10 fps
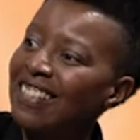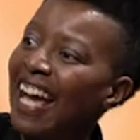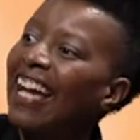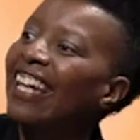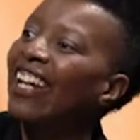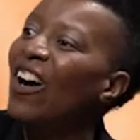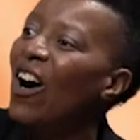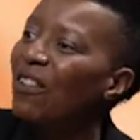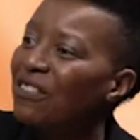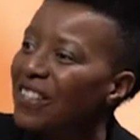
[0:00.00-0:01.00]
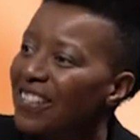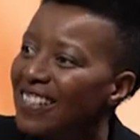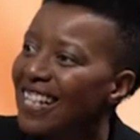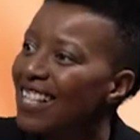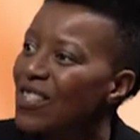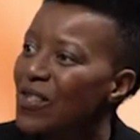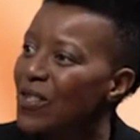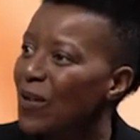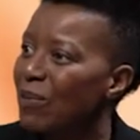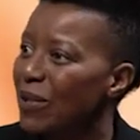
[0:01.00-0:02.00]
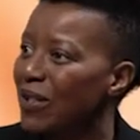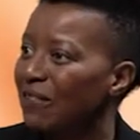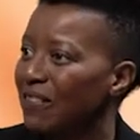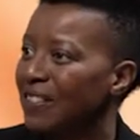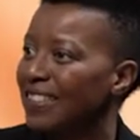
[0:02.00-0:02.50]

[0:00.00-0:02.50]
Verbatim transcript: taking off. You know, that's so beautiful.